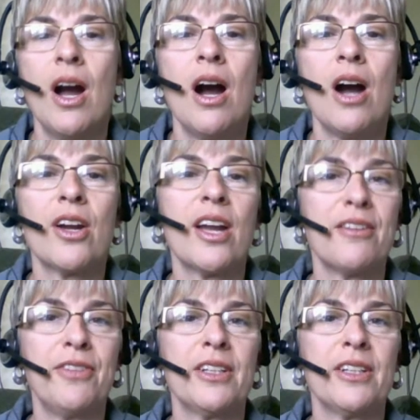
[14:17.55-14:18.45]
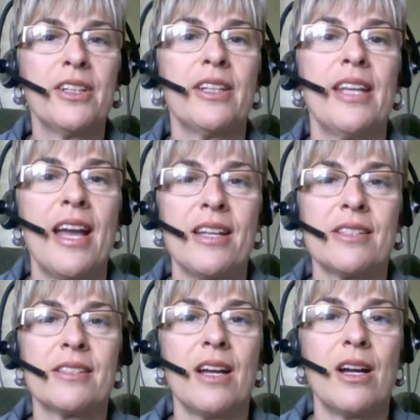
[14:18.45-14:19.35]
our gut feeling
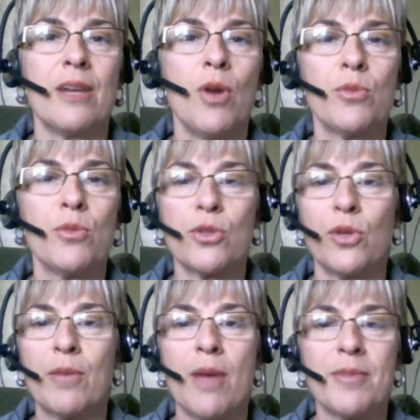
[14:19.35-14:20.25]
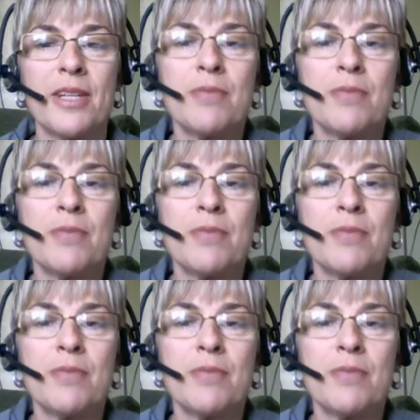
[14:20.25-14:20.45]
as homeschooling moms.